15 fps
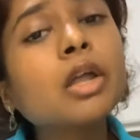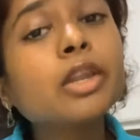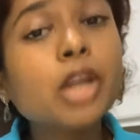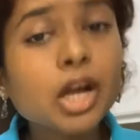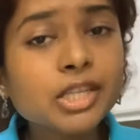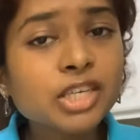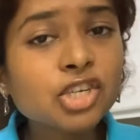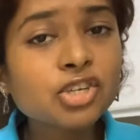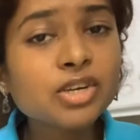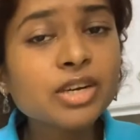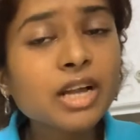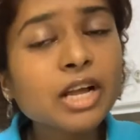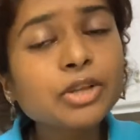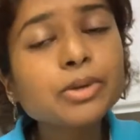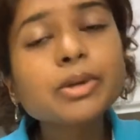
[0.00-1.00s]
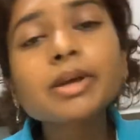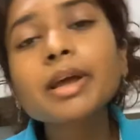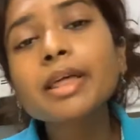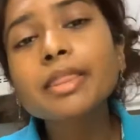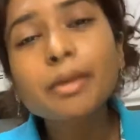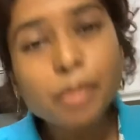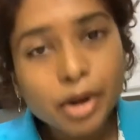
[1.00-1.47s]
not in Trinidad you can
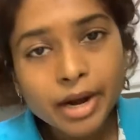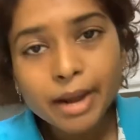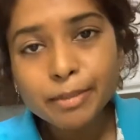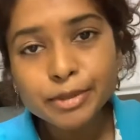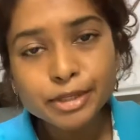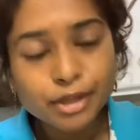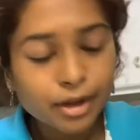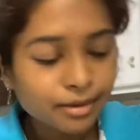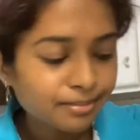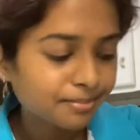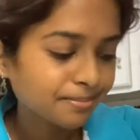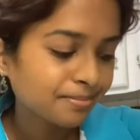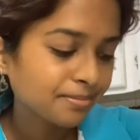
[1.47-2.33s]
get them on Amazon